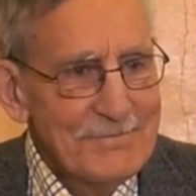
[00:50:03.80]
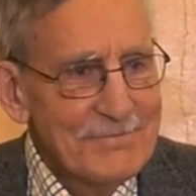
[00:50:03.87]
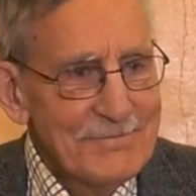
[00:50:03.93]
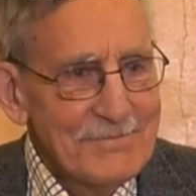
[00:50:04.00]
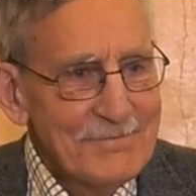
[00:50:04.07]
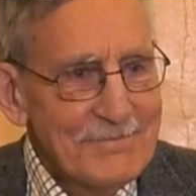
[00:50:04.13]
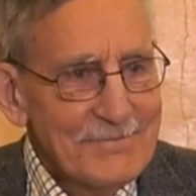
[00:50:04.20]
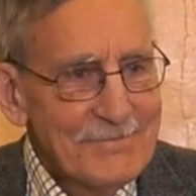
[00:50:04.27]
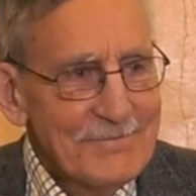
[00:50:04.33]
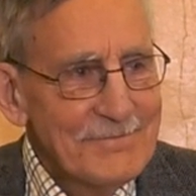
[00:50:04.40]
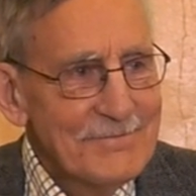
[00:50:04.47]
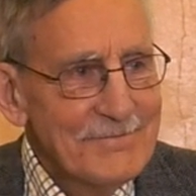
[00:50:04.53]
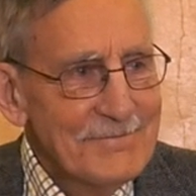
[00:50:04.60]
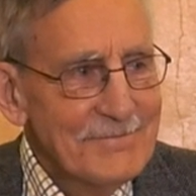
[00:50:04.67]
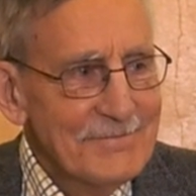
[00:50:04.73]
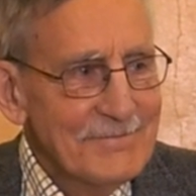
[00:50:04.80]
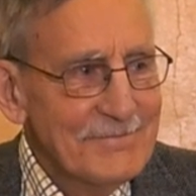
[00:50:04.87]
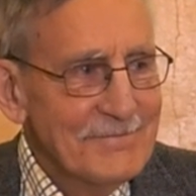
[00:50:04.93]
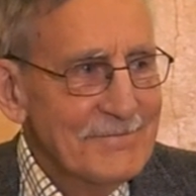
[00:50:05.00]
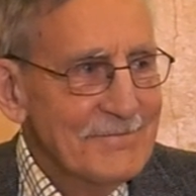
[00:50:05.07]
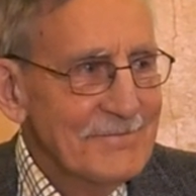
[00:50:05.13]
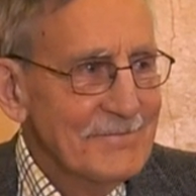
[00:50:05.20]

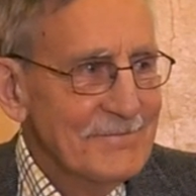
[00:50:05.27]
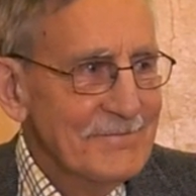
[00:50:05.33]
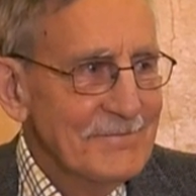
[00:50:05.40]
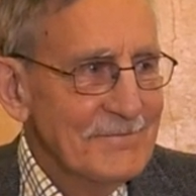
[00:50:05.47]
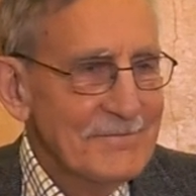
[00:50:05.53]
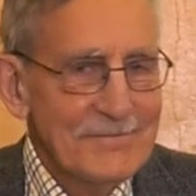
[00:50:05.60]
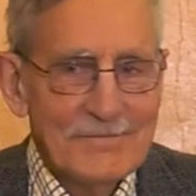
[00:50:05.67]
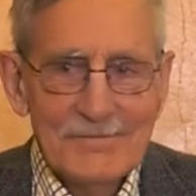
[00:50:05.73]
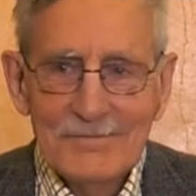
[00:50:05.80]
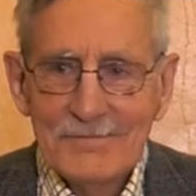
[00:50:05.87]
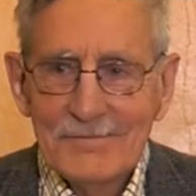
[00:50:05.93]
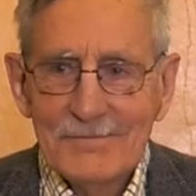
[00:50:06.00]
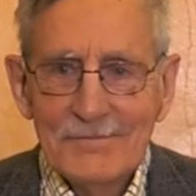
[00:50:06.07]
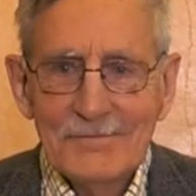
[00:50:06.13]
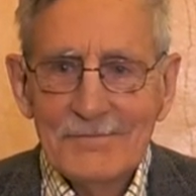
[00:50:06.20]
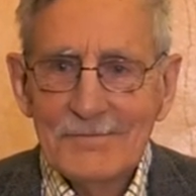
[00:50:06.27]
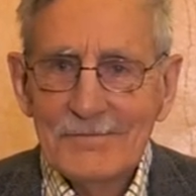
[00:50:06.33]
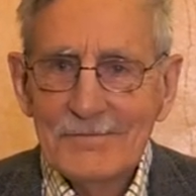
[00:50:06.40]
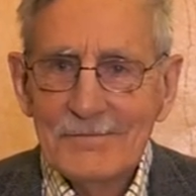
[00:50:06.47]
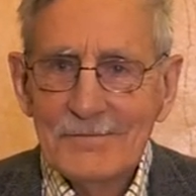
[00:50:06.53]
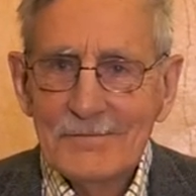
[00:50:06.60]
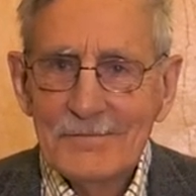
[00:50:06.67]

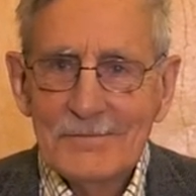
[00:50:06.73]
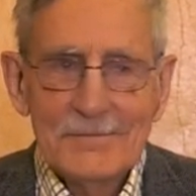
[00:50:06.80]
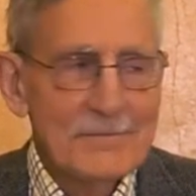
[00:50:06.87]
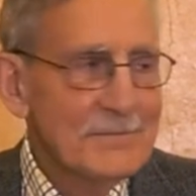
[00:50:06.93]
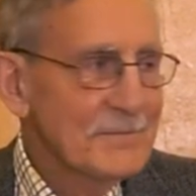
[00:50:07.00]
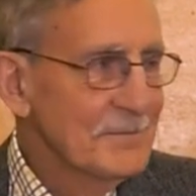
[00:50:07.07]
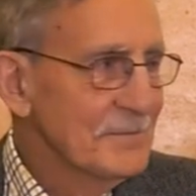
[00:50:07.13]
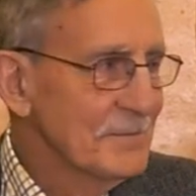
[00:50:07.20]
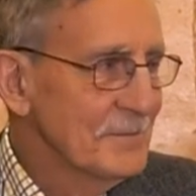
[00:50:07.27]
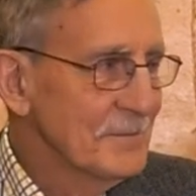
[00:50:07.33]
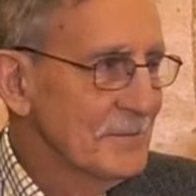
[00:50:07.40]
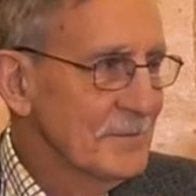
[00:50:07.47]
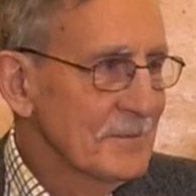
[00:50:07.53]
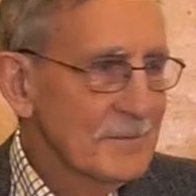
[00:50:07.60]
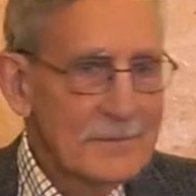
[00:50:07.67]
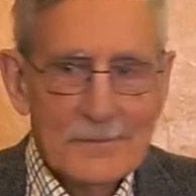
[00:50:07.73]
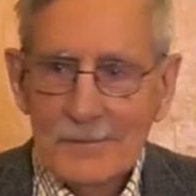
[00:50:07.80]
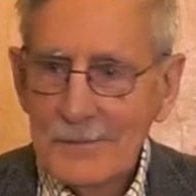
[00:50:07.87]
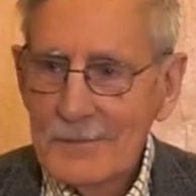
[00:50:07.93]
Nobody speaks.